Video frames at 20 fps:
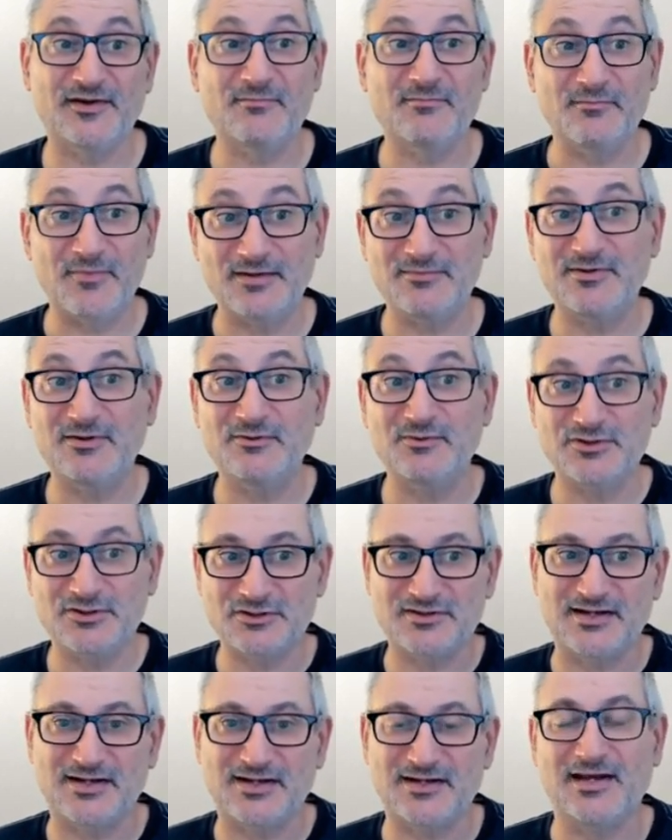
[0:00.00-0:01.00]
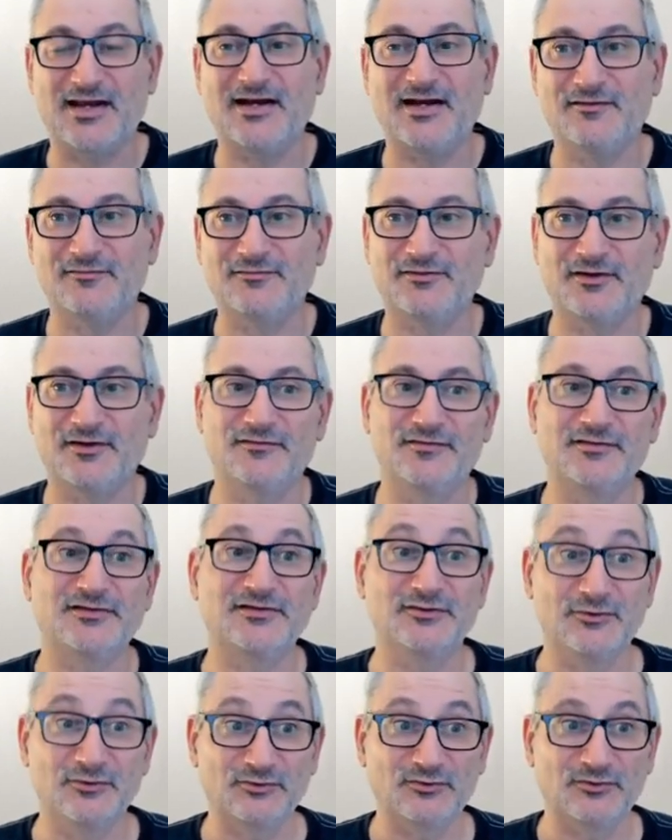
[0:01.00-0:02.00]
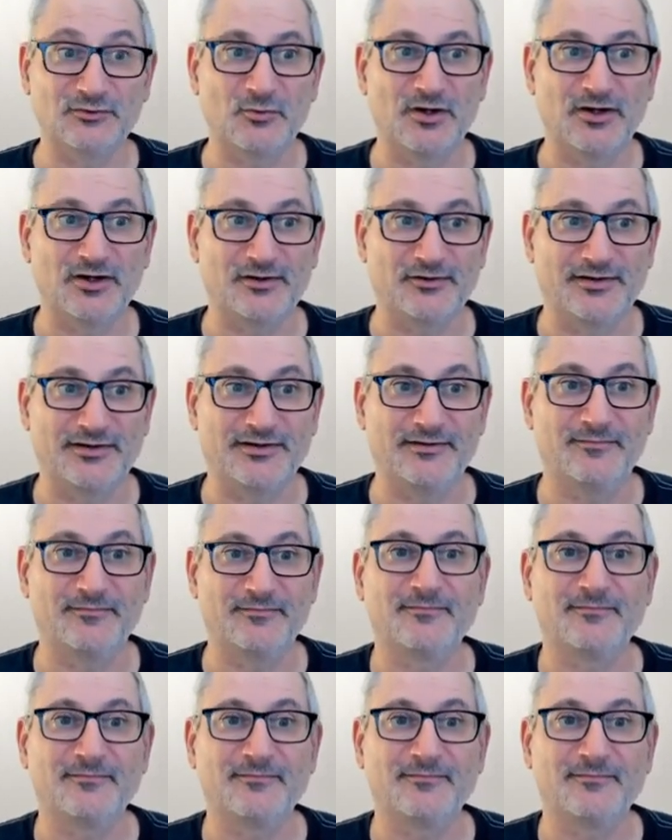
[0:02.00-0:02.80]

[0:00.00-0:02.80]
Then maybe we should take it out of service and do some work on it.